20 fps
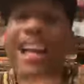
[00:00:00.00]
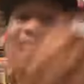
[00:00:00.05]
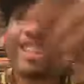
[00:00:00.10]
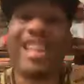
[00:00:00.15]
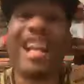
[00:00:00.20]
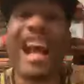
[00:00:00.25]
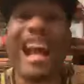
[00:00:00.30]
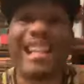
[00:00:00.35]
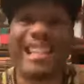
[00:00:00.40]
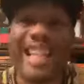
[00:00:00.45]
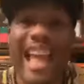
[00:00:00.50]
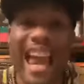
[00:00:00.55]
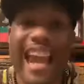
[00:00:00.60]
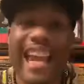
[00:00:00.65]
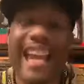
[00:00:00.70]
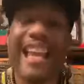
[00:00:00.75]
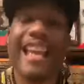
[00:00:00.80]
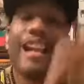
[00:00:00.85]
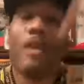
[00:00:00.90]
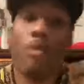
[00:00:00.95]
should I
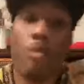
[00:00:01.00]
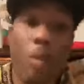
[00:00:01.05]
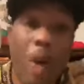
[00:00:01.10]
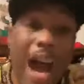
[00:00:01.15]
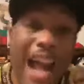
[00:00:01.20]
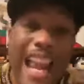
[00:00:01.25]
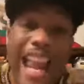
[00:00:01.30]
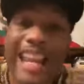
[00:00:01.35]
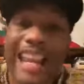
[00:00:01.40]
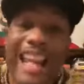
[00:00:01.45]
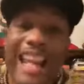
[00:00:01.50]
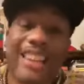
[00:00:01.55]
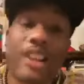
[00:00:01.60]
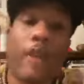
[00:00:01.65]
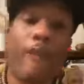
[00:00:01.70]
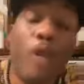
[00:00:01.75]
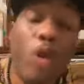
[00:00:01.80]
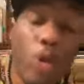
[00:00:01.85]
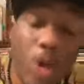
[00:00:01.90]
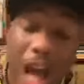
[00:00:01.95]
say, why they let the
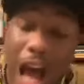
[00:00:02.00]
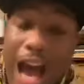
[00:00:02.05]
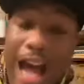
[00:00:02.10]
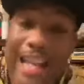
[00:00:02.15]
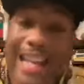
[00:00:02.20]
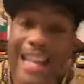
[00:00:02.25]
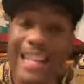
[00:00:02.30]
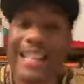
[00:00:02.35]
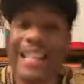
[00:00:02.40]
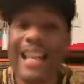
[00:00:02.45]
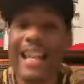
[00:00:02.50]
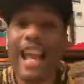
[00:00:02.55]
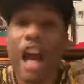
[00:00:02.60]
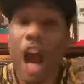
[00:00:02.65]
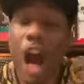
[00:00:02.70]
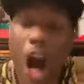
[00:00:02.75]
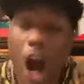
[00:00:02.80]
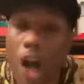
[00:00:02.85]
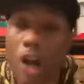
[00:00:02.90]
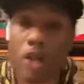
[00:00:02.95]
Fulanis
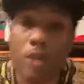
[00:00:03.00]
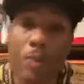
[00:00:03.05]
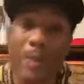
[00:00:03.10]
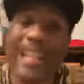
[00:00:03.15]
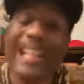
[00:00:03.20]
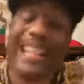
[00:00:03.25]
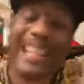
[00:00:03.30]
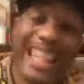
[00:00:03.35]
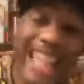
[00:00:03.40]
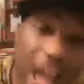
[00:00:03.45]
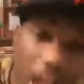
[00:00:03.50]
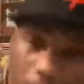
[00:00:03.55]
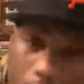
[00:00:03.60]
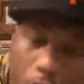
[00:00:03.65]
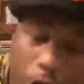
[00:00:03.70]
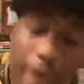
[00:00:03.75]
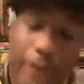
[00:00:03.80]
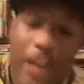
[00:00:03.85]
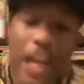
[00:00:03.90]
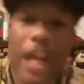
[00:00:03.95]
herdsmen kill
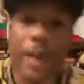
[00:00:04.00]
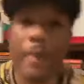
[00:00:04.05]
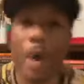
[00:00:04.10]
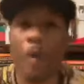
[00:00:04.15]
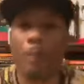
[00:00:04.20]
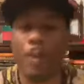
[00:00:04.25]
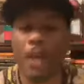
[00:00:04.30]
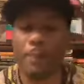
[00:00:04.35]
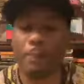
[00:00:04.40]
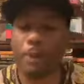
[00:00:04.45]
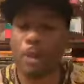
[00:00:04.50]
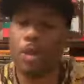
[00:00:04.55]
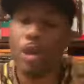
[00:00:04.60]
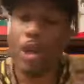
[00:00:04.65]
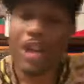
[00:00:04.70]
off Igbo people,